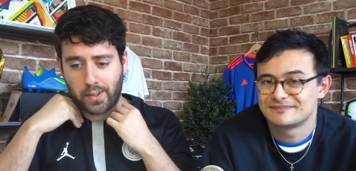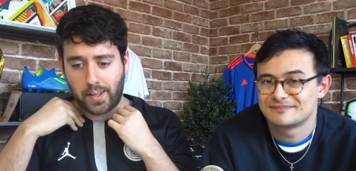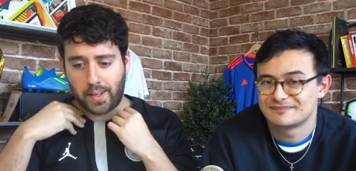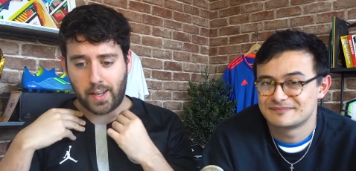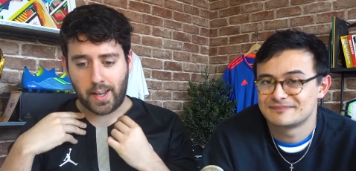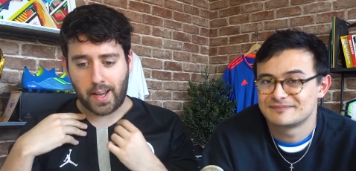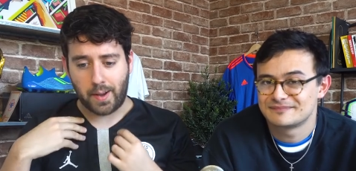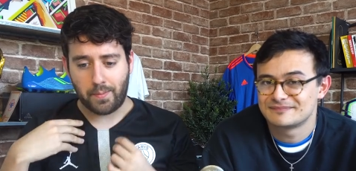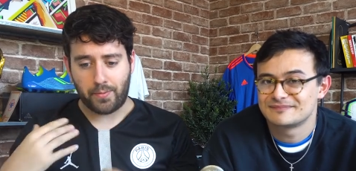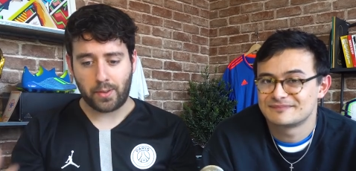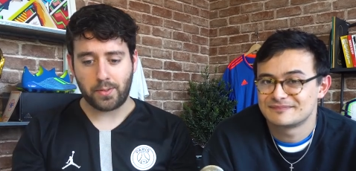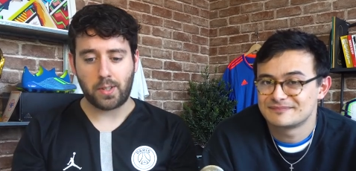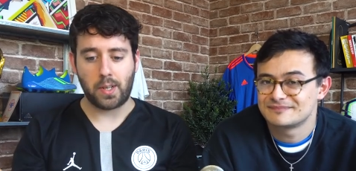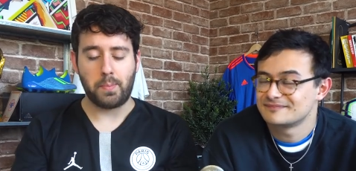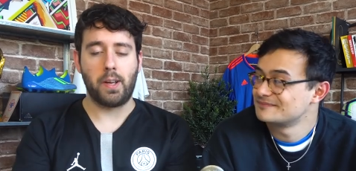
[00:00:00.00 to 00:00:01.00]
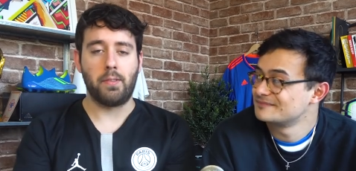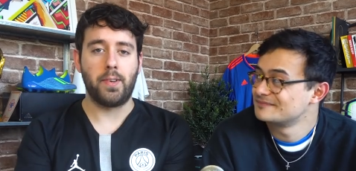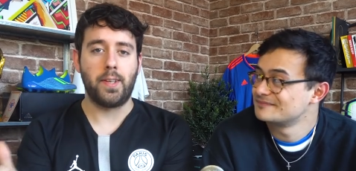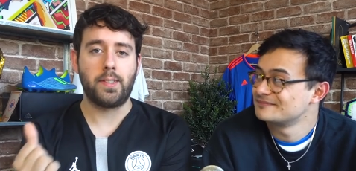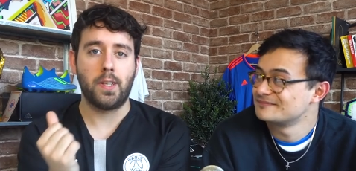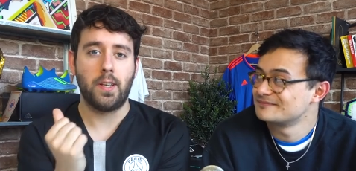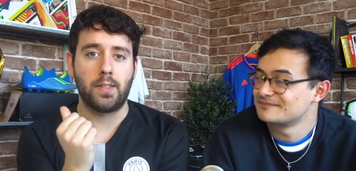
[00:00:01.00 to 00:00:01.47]
Speaker 1: on here. I've also done a bit of
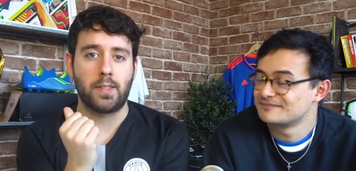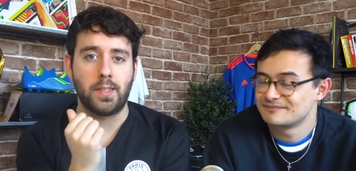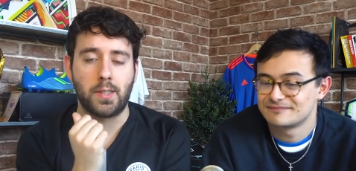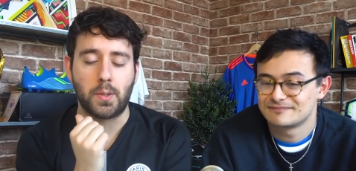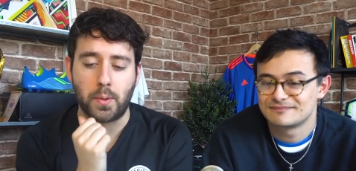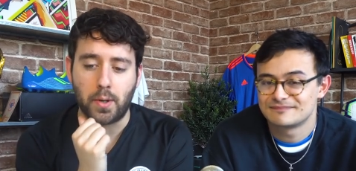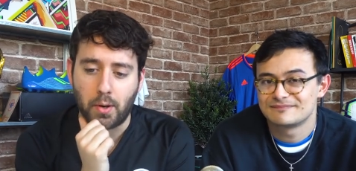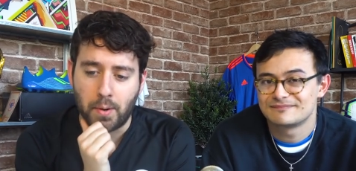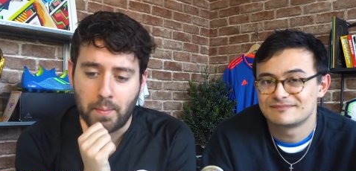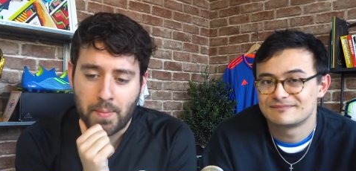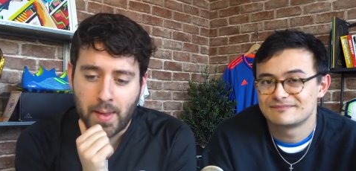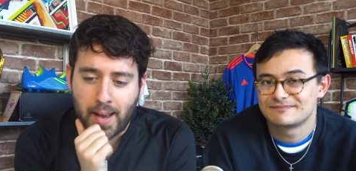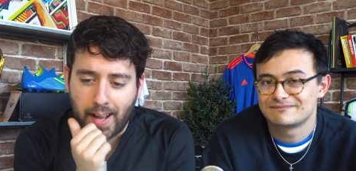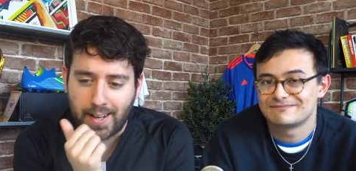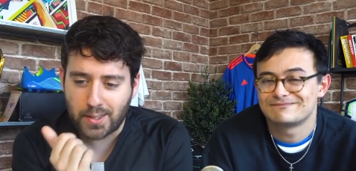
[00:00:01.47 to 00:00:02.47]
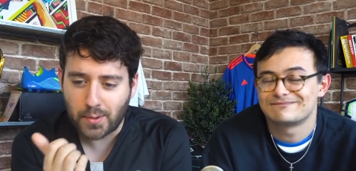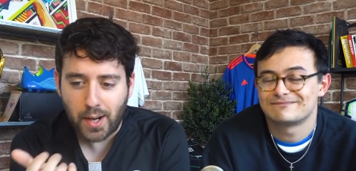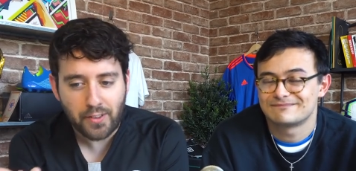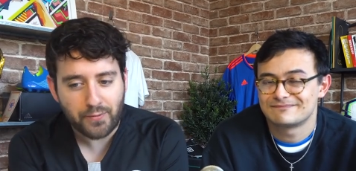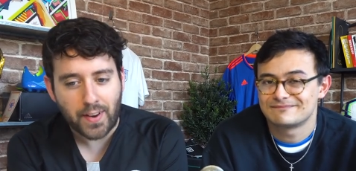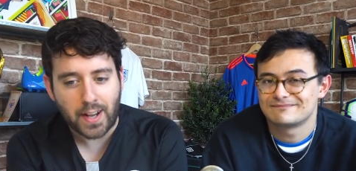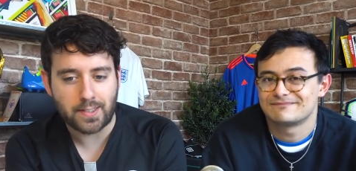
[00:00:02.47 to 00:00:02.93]
research into it all, and it's
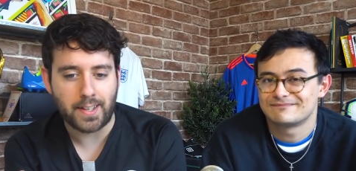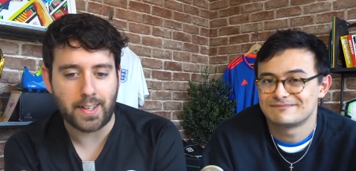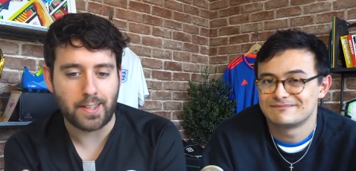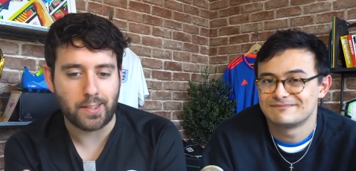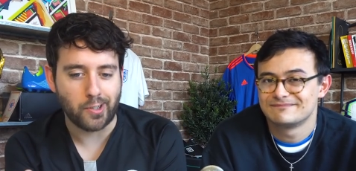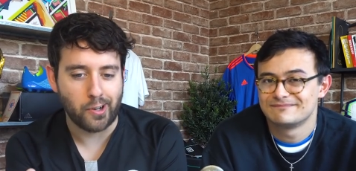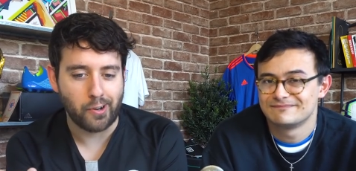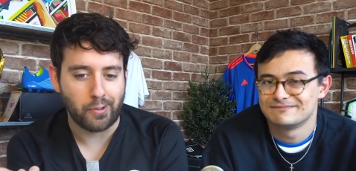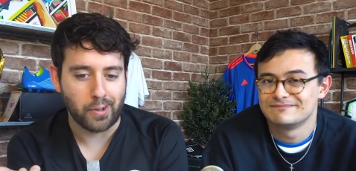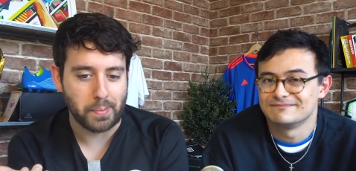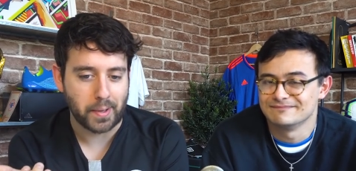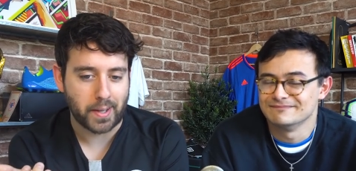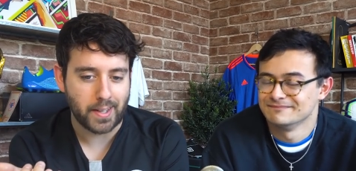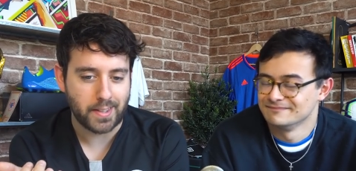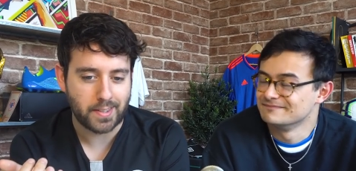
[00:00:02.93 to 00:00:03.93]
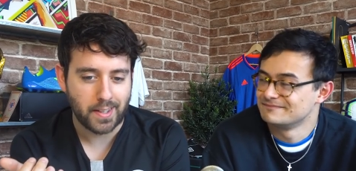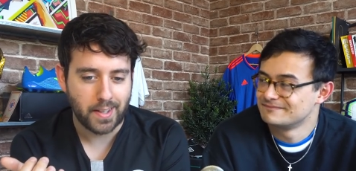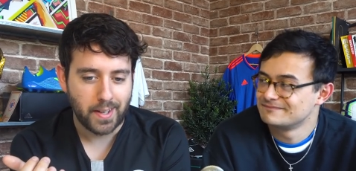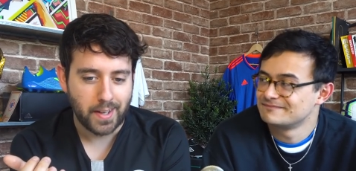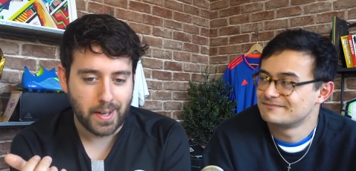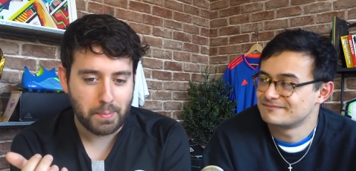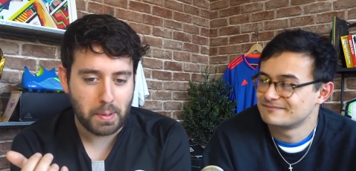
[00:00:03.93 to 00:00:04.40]
quite a fascinating story really because
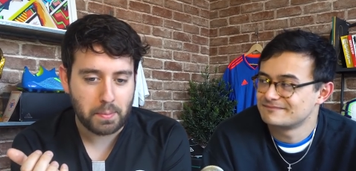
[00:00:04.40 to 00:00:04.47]
mm.